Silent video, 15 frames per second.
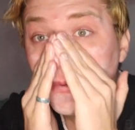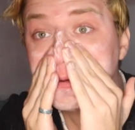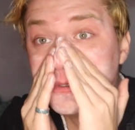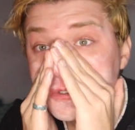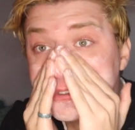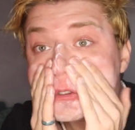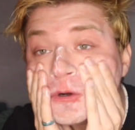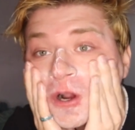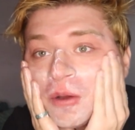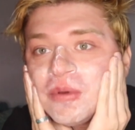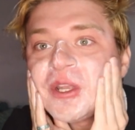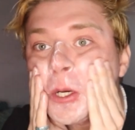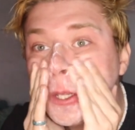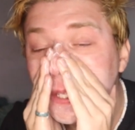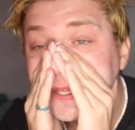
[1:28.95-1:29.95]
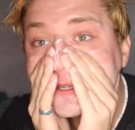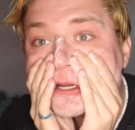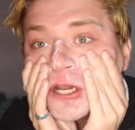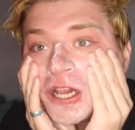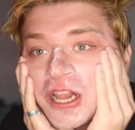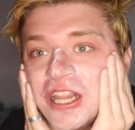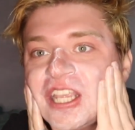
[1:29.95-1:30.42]
Scrubbing and
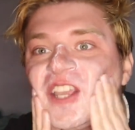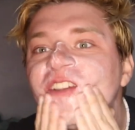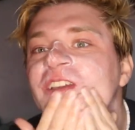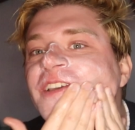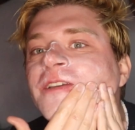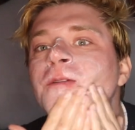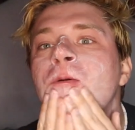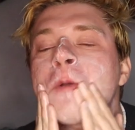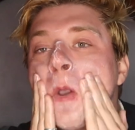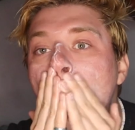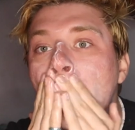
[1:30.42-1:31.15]
cleaning.